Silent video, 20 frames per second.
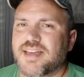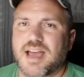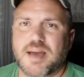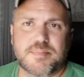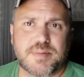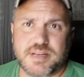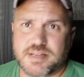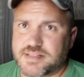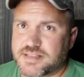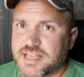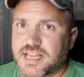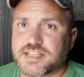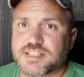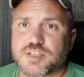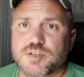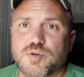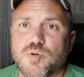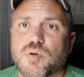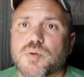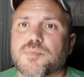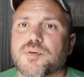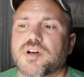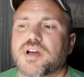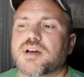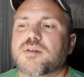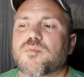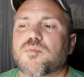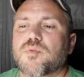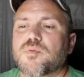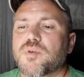I mean, that's normal.
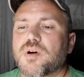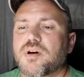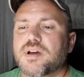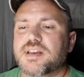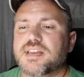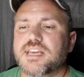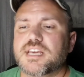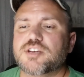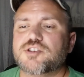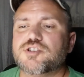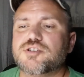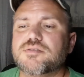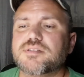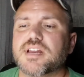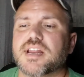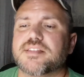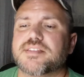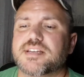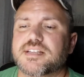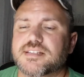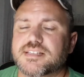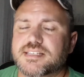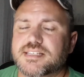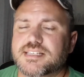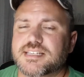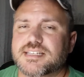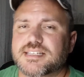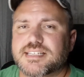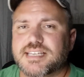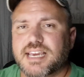And an issue that I think
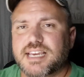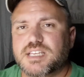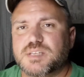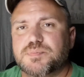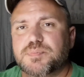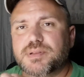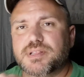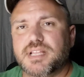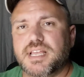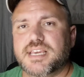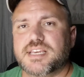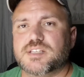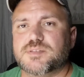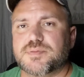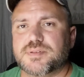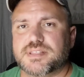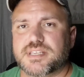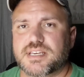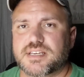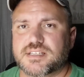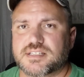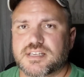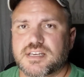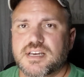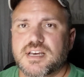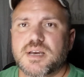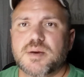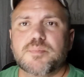that takes place with these